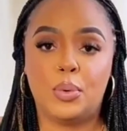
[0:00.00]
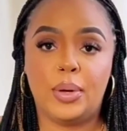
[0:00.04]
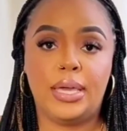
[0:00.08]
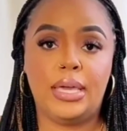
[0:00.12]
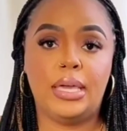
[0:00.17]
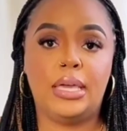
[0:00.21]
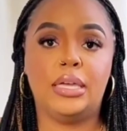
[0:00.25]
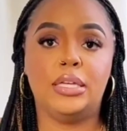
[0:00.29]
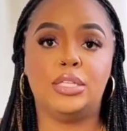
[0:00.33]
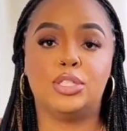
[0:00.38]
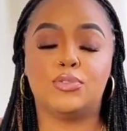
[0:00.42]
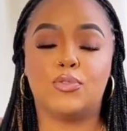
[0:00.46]

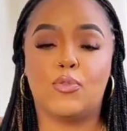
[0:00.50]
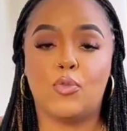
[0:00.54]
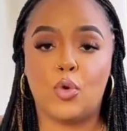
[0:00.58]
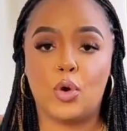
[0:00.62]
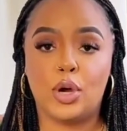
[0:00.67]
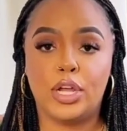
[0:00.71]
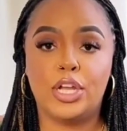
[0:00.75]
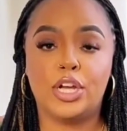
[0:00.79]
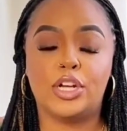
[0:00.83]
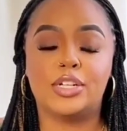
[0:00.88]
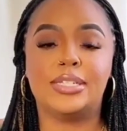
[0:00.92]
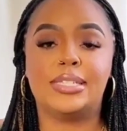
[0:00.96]
To the
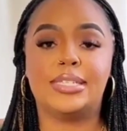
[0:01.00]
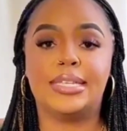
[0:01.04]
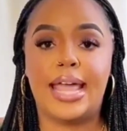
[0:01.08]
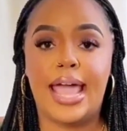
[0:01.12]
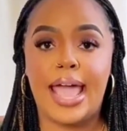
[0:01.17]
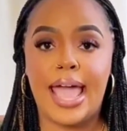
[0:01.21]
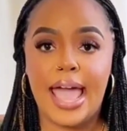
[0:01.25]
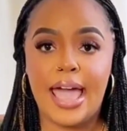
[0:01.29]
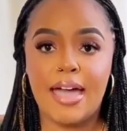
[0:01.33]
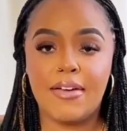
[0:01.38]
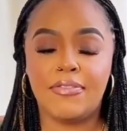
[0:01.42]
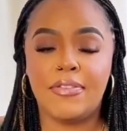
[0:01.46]
public,
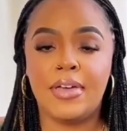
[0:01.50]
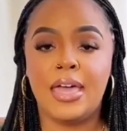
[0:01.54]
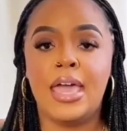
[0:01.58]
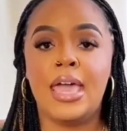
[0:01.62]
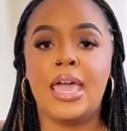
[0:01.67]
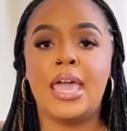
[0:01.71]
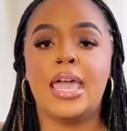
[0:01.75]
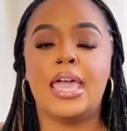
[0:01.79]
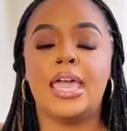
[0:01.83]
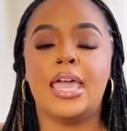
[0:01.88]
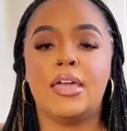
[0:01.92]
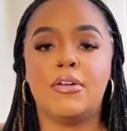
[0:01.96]
he was a
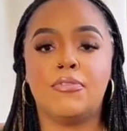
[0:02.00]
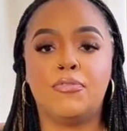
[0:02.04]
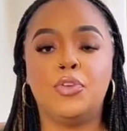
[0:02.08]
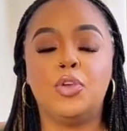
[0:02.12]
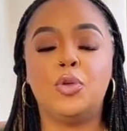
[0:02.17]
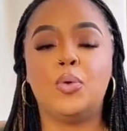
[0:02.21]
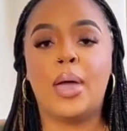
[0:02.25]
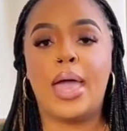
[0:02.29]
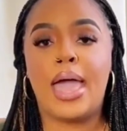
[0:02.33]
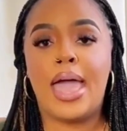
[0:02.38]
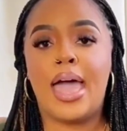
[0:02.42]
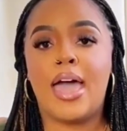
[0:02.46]
symbol of
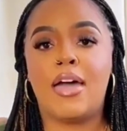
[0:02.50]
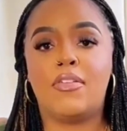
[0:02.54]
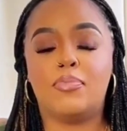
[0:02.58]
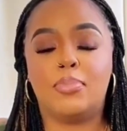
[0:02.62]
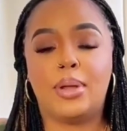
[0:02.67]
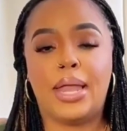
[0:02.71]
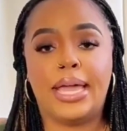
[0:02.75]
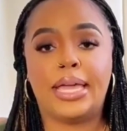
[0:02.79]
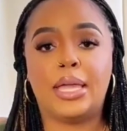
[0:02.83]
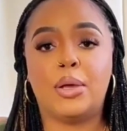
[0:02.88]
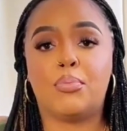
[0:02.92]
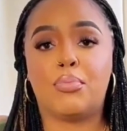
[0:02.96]

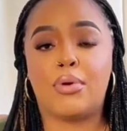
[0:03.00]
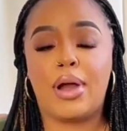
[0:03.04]
success.